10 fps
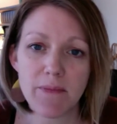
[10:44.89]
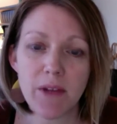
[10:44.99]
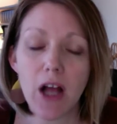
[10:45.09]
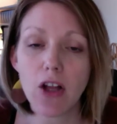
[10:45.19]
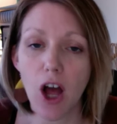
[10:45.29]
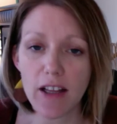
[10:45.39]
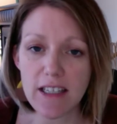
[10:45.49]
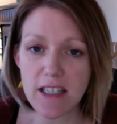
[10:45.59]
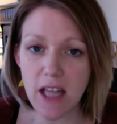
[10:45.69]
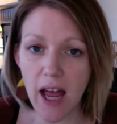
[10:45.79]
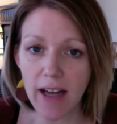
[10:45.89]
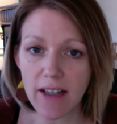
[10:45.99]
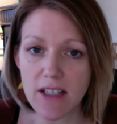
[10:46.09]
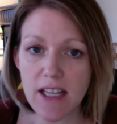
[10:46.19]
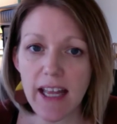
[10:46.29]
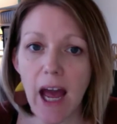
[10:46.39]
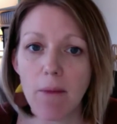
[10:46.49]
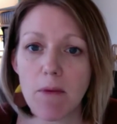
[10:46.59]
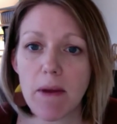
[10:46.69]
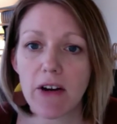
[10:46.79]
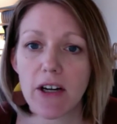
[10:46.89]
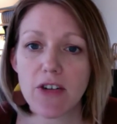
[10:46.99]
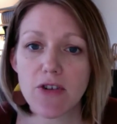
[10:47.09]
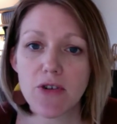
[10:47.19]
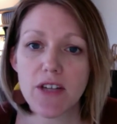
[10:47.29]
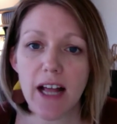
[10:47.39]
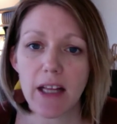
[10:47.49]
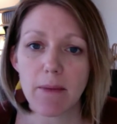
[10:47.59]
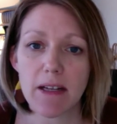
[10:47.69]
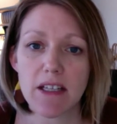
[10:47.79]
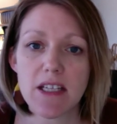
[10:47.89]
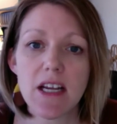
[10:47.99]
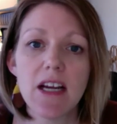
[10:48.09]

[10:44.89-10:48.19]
Along these lines, the cabinet maker introduced elements